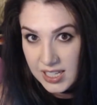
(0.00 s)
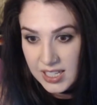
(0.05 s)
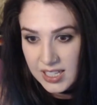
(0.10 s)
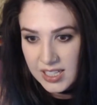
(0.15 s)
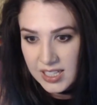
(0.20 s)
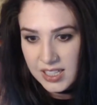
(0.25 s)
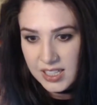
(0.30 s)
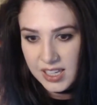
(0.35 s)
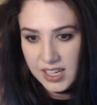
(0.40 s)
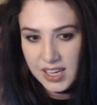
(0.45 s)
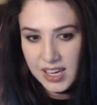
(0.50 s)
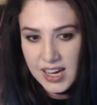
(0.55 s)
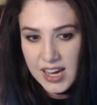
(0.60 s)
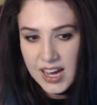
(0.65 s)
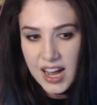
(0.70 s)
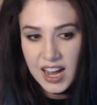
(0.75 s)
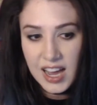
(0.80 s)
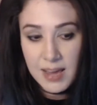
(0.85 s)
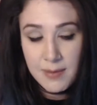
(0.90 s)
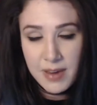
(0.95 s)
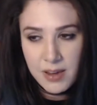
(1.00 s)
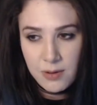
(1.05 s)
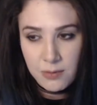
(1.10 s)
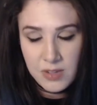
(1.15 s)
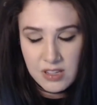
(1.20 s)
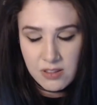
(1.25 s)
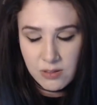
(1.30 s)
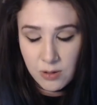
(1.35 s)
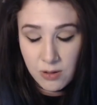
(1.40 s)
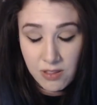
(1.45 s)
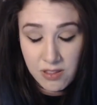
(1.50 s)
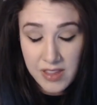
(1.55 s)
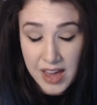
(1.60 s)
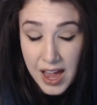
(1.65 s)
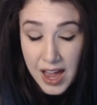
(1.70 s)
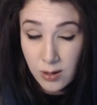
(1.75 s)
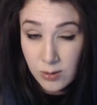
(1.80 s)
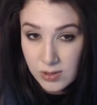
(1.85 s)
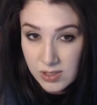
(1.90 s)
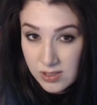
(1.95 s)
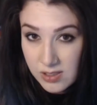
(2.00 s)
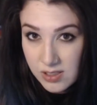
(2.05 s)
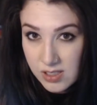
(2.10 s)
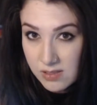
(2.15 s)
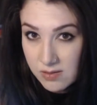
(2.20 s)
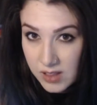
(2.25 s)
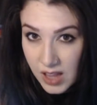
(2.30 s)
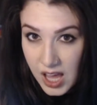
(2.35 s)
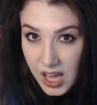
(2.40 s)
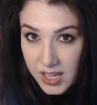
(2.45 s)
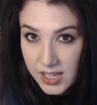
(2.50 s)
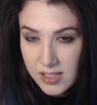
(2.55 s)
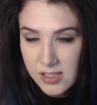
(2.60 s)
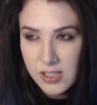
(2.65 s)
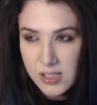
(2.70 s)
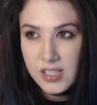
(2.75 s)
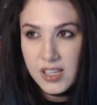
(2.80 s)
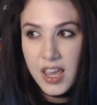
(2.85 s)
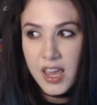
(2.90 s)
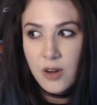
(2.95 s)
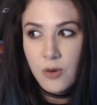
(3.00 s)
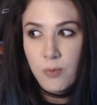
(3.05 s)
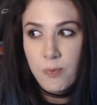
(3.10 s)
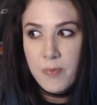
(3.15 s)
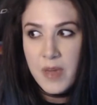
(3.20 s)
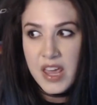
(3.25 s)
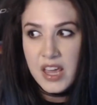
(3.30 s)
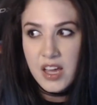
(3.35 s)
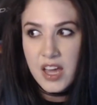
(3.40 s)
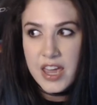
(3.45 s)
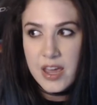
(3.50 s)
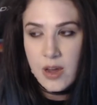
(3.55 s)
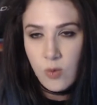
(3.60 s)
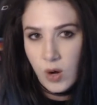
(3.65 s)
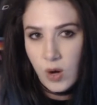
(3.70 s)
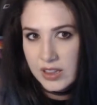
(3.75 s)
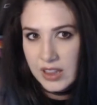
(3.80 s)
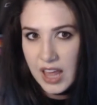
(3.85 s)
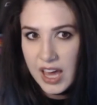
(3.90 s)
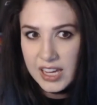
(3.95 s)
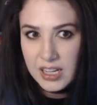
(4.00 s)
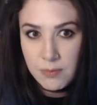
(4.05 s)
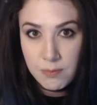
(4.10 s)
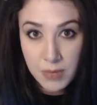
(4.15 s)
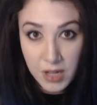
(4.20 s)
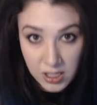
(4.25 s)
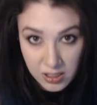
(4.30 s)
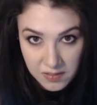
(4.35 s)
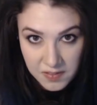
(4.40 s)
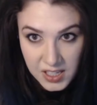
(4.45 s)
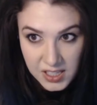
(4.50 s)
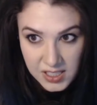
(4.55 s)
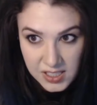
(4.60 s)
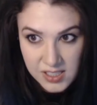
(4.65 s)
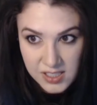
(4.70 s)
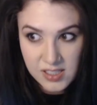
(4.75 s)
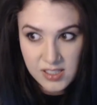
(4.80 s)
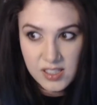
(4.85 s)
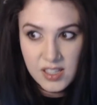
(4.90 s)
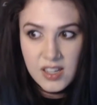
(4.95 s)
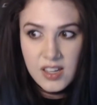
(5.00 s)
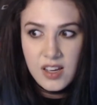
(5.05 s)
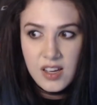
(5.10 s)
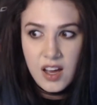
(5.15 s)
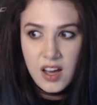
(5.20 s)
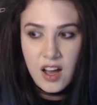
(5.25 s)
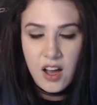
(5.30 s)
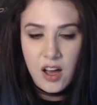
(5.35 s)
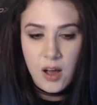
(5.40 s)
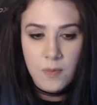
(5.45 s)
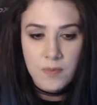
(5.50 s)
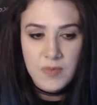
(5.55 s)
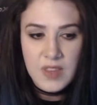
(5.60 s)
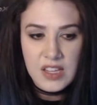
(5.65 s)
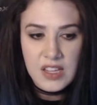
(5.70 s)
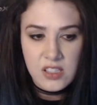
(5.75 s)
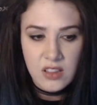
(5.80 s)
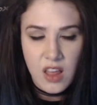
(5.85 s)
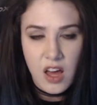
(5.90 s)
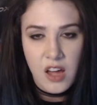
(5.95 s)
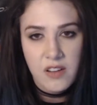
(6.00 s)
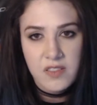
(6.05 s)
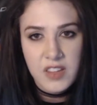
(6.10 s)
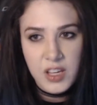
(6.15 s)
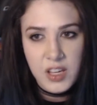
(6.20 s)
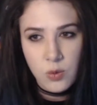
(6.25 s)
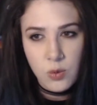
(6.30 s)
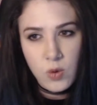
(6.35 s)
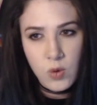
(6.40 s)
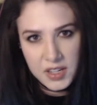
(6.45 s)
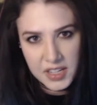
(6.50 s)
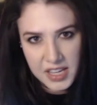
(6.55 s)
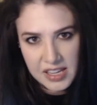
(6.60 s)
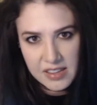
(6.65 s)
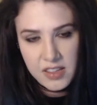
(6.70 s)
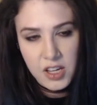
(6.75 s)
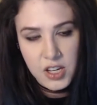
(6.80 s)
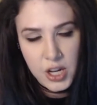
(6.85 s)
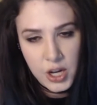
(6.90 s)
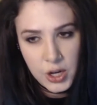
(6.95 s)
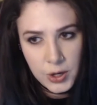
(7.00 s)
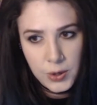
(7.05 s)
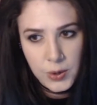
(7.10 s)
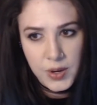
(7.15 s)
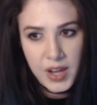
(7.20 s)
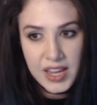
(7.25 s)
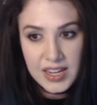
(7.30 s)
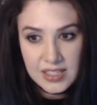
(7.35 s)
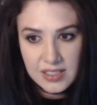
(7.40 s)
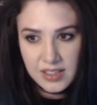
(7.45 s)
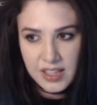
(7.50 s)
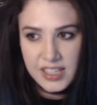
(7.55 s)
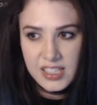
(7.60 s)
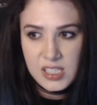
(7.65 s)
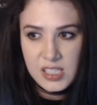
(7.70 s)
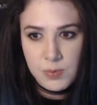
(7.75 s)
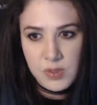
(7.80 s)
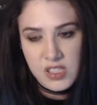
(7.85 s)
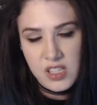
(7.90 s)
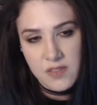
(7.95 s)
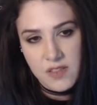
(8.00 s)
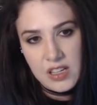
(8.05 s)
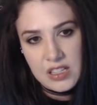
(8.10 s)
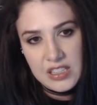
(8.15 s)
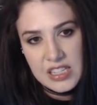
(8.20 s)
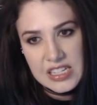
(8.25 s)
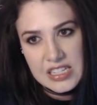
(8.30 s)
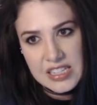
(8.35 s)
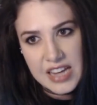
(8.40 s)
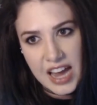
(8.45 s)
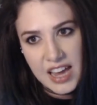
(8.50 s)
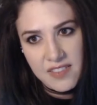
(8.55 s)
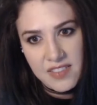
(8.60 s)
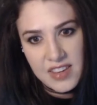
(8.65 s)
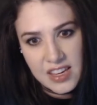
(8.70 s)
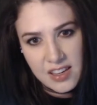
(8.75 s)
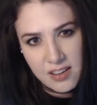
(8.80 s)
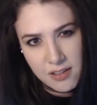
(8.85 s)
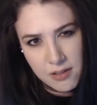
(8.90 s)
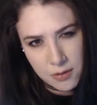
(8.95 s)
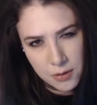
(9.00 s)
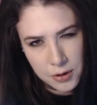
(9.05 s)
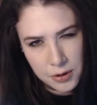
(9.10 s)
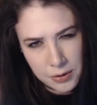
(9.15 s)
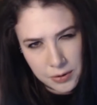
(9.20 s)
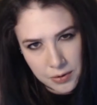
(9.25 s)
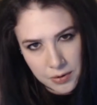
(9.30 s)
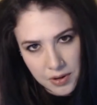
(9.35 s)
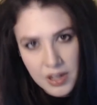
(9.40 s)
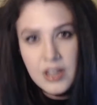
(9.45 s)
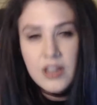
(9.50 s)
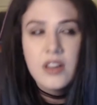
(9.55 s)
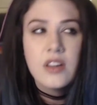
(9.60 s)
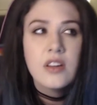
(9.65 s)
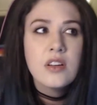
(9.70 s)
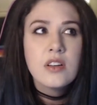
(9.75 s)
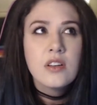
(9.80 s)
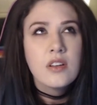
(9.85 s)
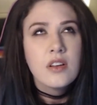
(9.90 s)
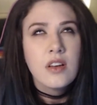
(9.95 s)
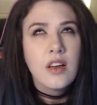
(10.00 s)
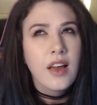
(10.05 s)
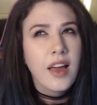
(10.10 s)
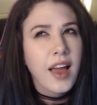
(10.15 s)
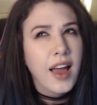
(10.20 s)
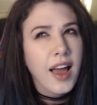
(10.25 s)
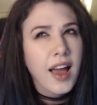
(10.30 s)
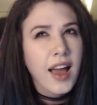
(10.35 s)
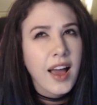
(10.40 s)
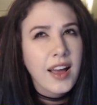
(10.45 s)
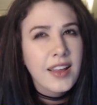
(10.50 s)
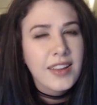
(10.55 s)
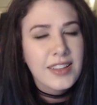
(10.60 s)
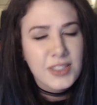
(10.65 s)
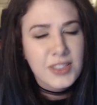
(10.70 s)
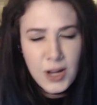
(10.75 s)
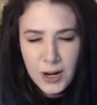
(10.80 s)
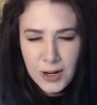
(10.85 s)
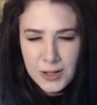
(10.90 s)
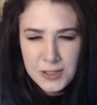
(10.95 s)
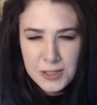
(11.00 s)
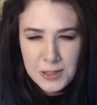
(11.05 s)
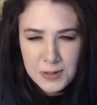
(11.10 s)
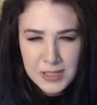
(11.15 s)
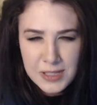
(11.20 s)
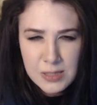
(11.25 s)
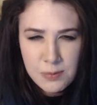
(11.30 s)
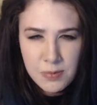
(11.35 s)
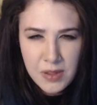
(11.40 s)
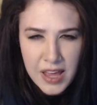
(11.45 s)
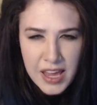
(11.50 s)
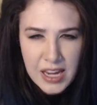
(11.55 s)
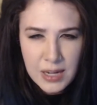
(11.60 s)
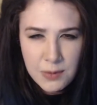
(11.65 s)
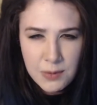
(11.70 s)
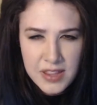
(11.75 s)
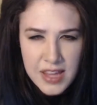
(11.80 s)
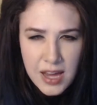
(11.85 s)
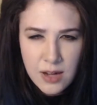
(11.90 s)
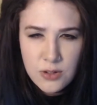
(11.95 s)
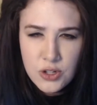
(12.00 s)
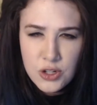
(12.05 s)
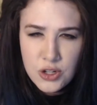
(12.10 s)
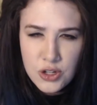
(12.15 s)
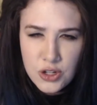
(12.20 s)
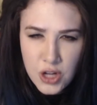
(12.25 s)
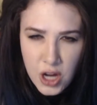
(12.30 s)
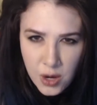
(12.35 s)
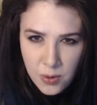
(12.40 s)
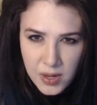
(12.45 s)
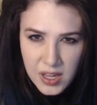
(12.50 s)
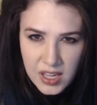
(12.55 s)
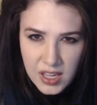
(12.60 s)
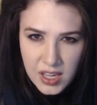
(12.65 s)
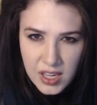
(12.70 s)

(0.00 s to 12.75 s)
Like I might read through thousands of lines and make a 1-line bug fix. It's a lot of like running the code and like specifically diving through. It's hard to explain without showing it.